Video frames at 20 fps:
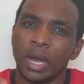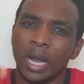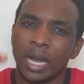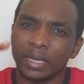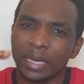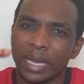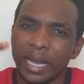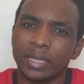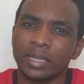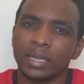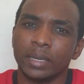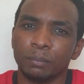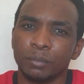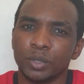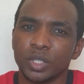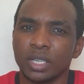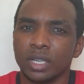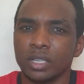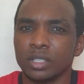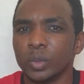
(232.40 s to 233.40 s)
at high
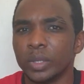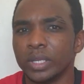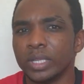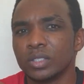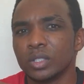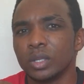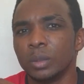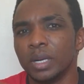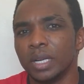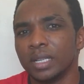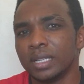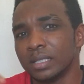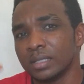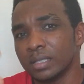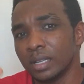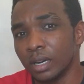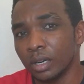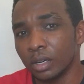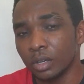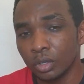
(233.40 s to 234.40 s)
temperatures, when the stomatas
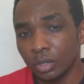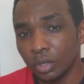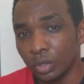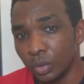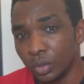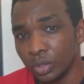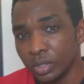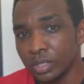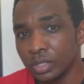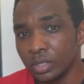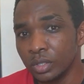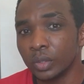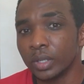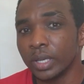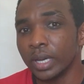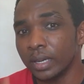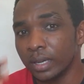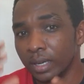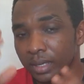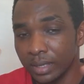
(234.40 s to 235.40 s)
are closed, you
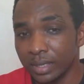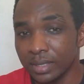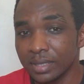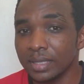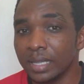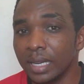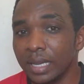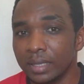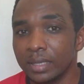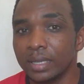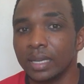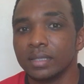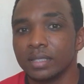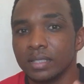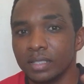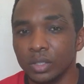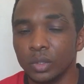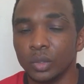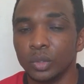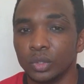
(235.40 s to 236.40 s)
can understand that
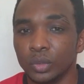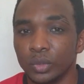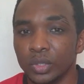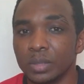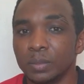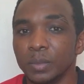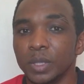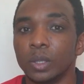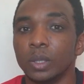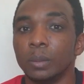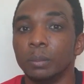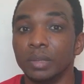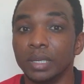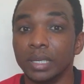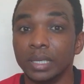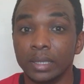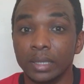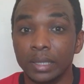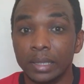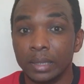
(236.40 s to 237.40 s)
C O two is
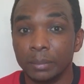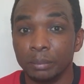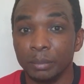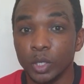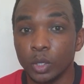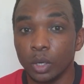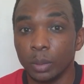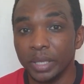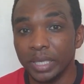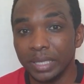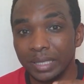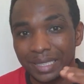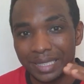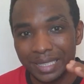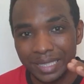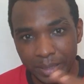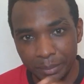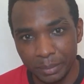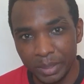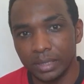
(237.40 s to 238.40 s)
become, becoming
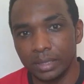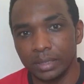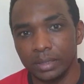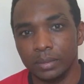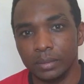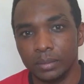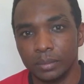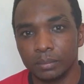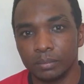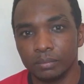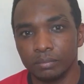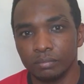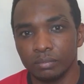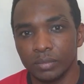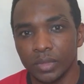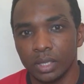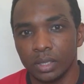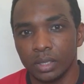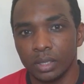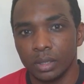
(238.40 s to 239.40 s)
limited,
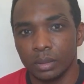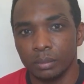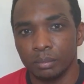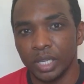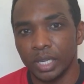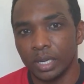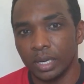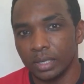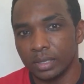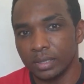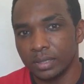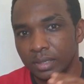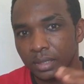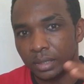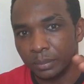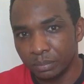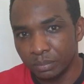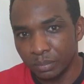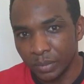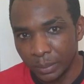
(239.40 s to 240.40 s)
because
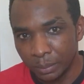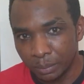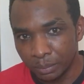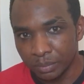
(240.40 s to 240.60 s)
the, the,